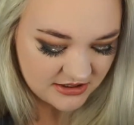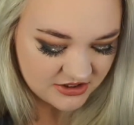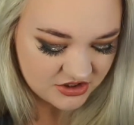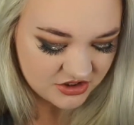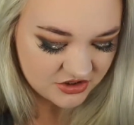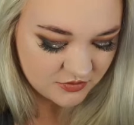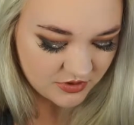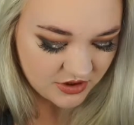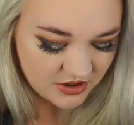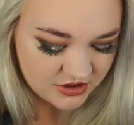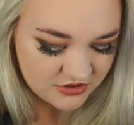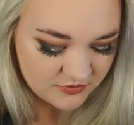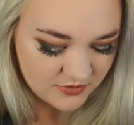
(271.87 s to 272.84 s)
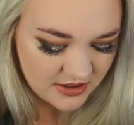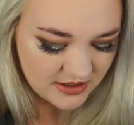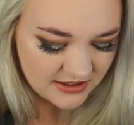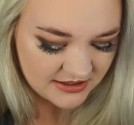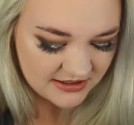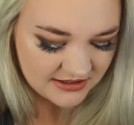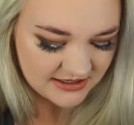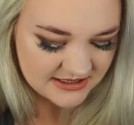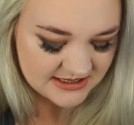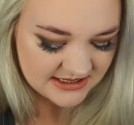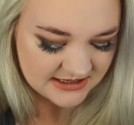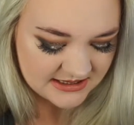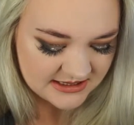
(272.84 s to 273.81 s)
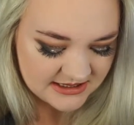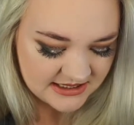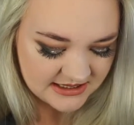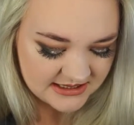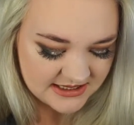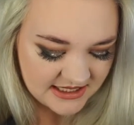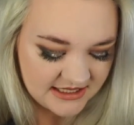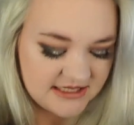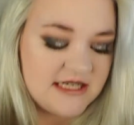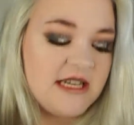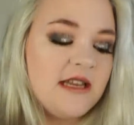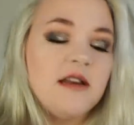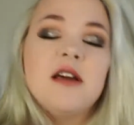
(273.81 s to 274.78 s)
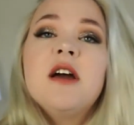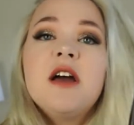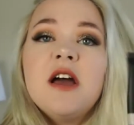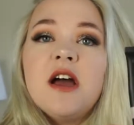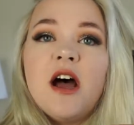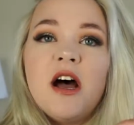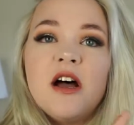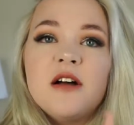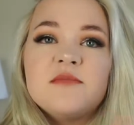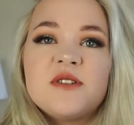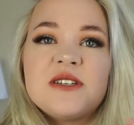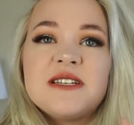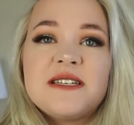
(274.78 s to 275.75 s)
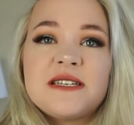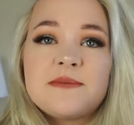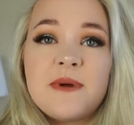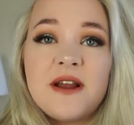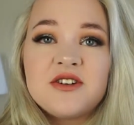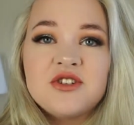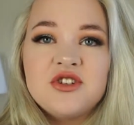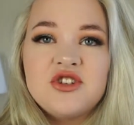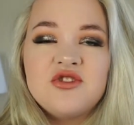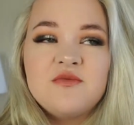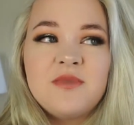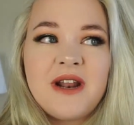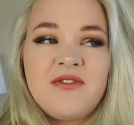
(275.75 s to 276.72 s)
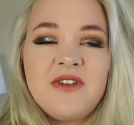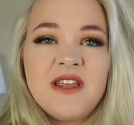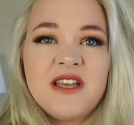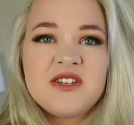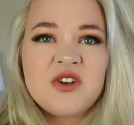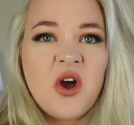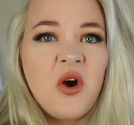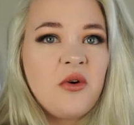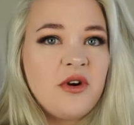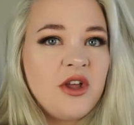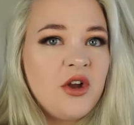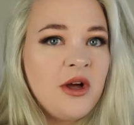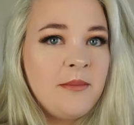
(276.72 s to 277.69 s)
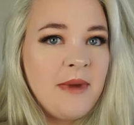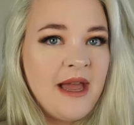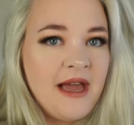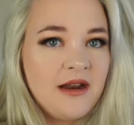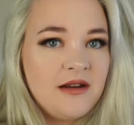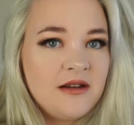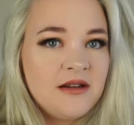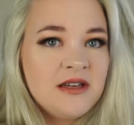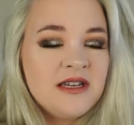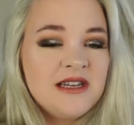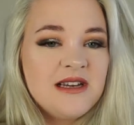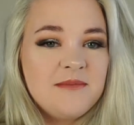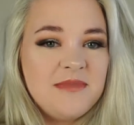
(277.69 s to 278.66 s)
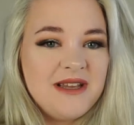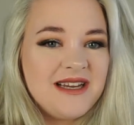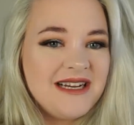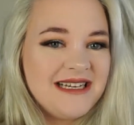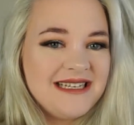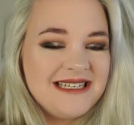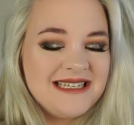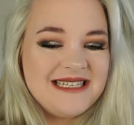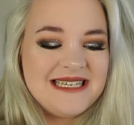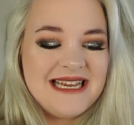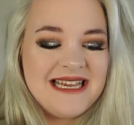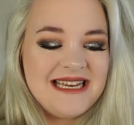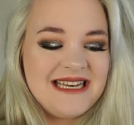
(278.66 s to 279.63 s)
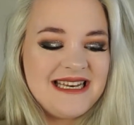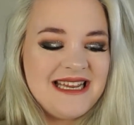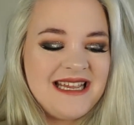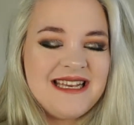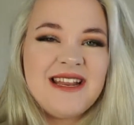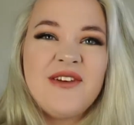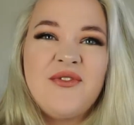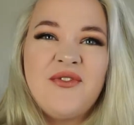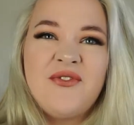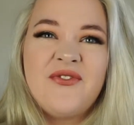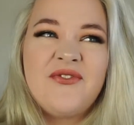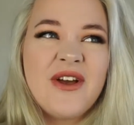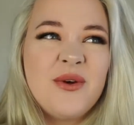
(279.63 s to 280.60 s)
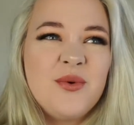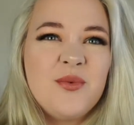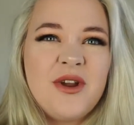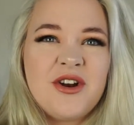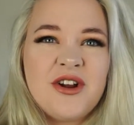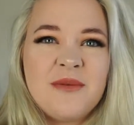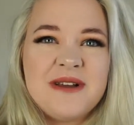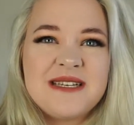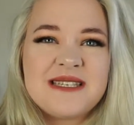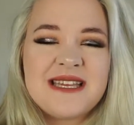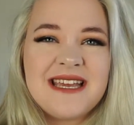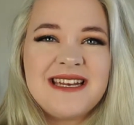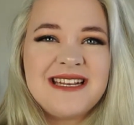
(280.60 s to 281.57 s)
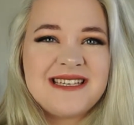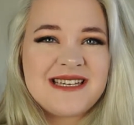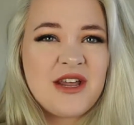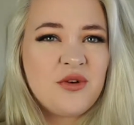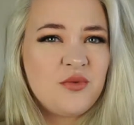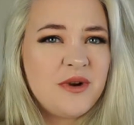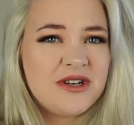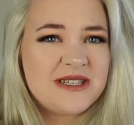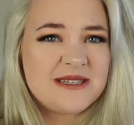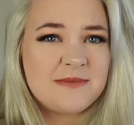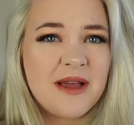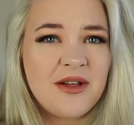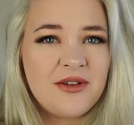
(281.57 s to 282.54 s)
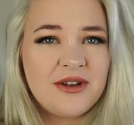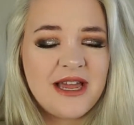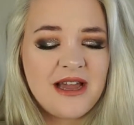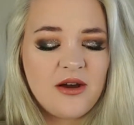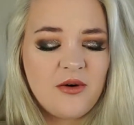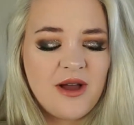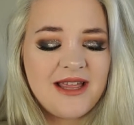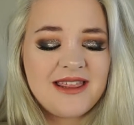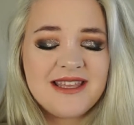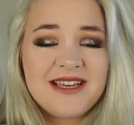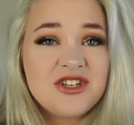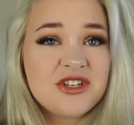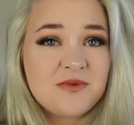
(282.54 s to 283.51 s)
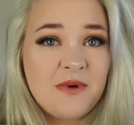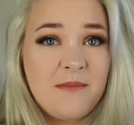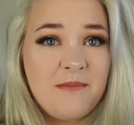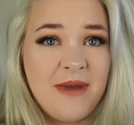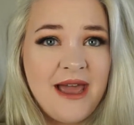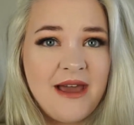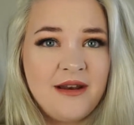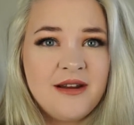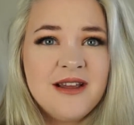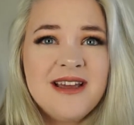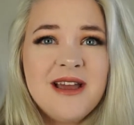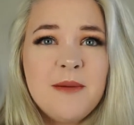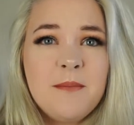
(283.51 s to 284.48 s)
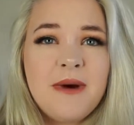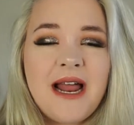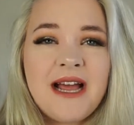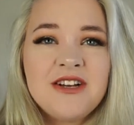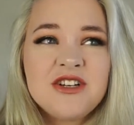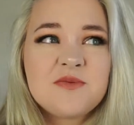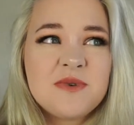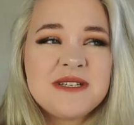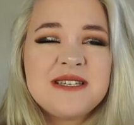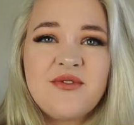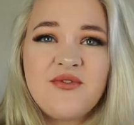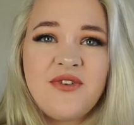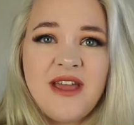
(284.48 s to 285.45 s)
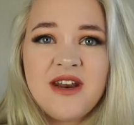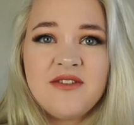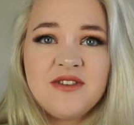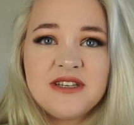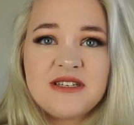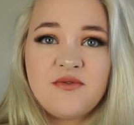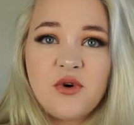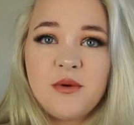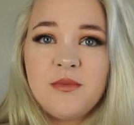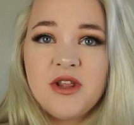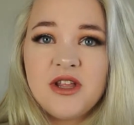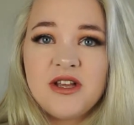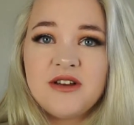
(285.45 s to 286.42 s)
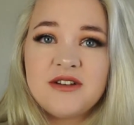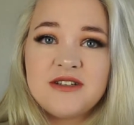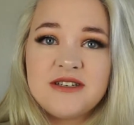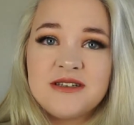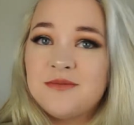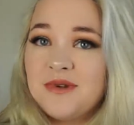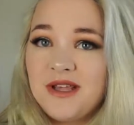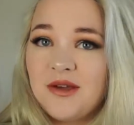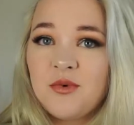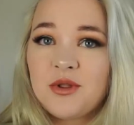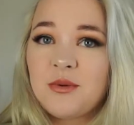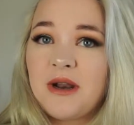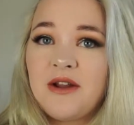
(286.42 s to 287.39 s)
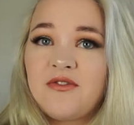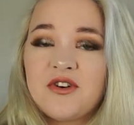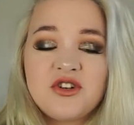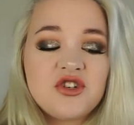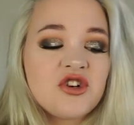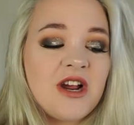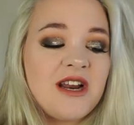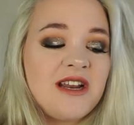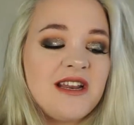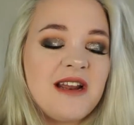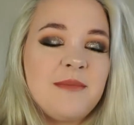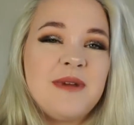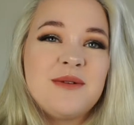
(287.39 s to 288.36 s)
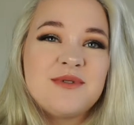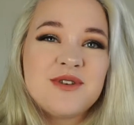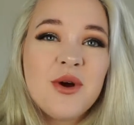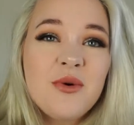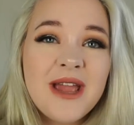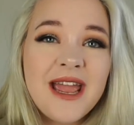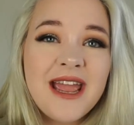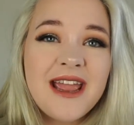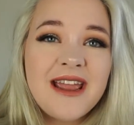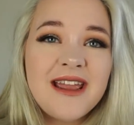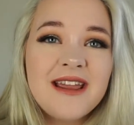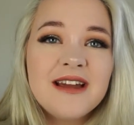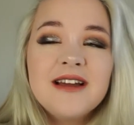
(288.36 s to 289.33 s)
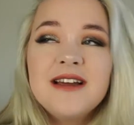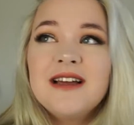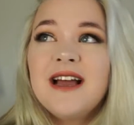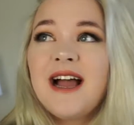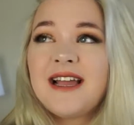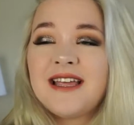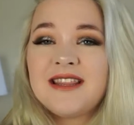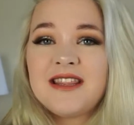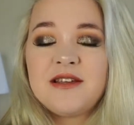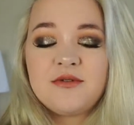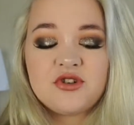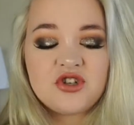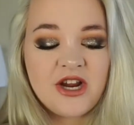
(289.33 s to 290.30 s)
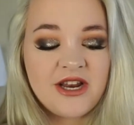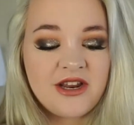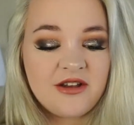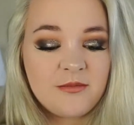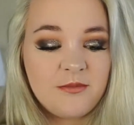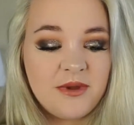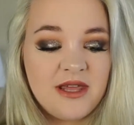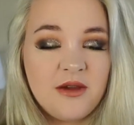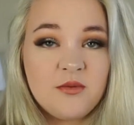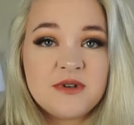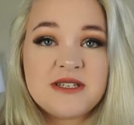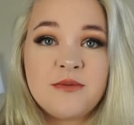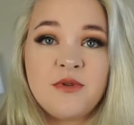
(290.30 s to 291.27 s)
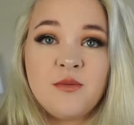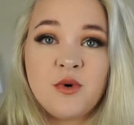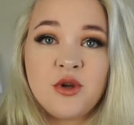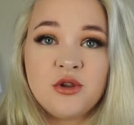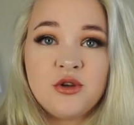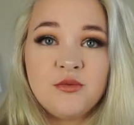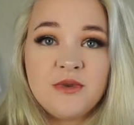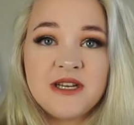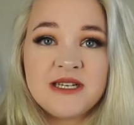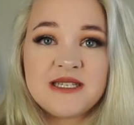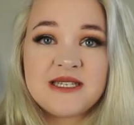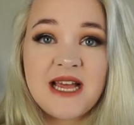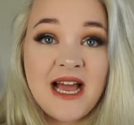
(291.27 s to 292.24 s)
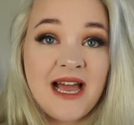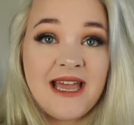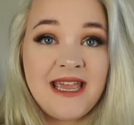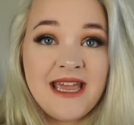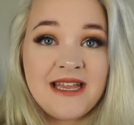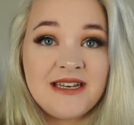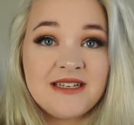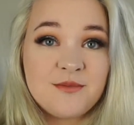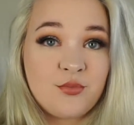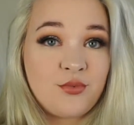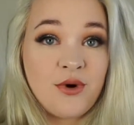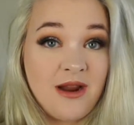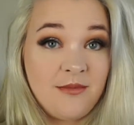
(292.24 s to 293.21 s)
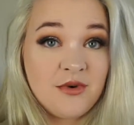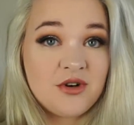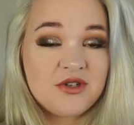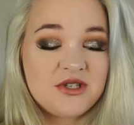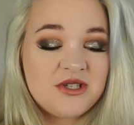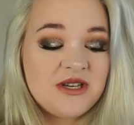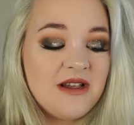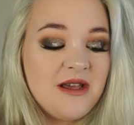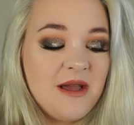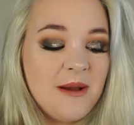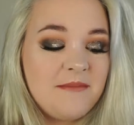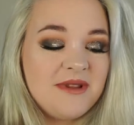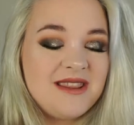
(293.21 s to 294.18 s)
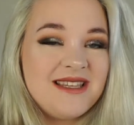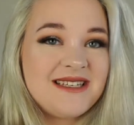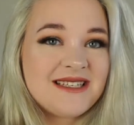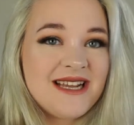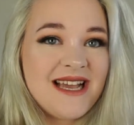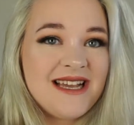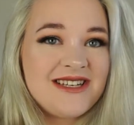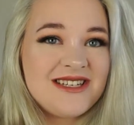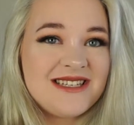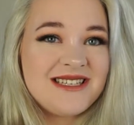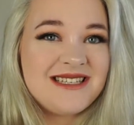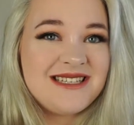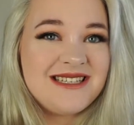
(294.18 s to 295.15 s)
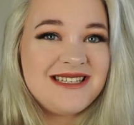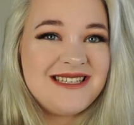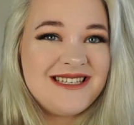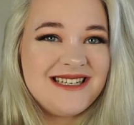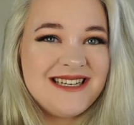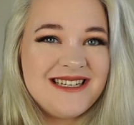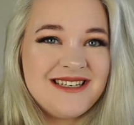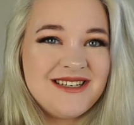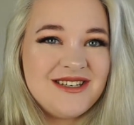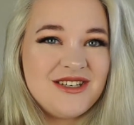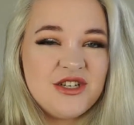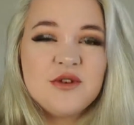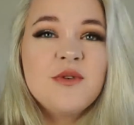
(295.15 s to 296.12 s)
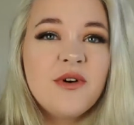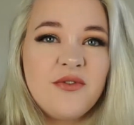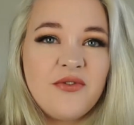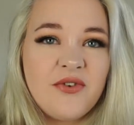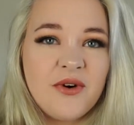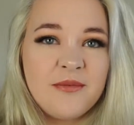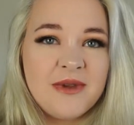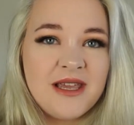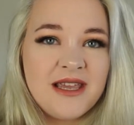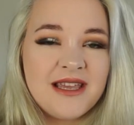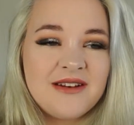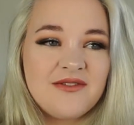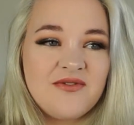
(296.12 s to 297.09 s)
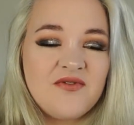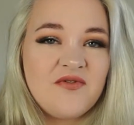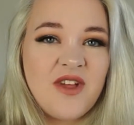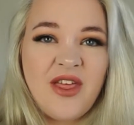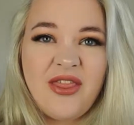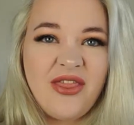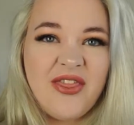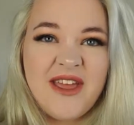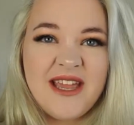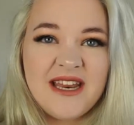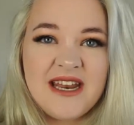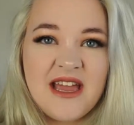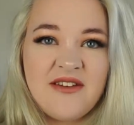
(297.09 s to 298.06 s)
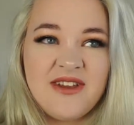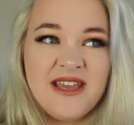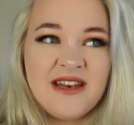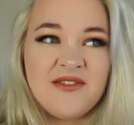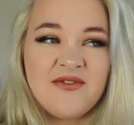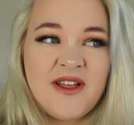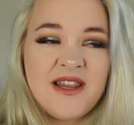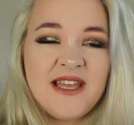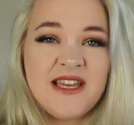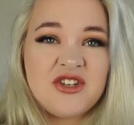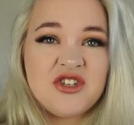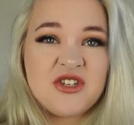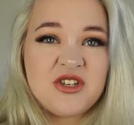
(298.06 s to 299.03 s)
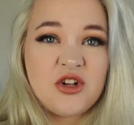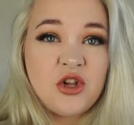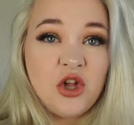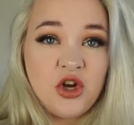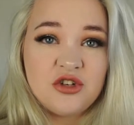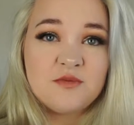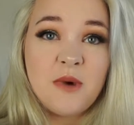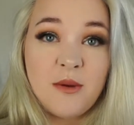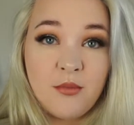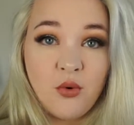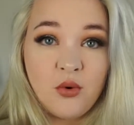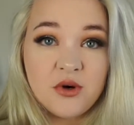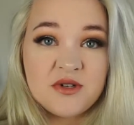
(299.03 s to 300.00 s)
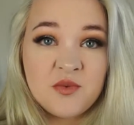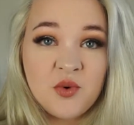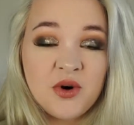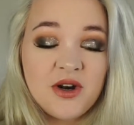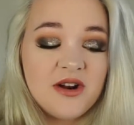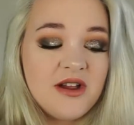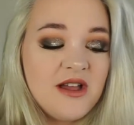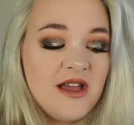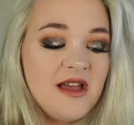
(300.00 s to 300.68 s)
It's just really hard to read. I think that says 6/18. So this expires in June, but I feel like it's already gone bad because it felt weird on my skin. It's got a weird smell now. I think it just went bad, but I just wasn't a fan of this formula to begin with when I first tried it. I mean, it was okay. I get that they were trying to compete with some of the more luminous high-end primers, but this guy just didn't do it for me. It felt thick and heavy, and it felt like it just clogged my pores more.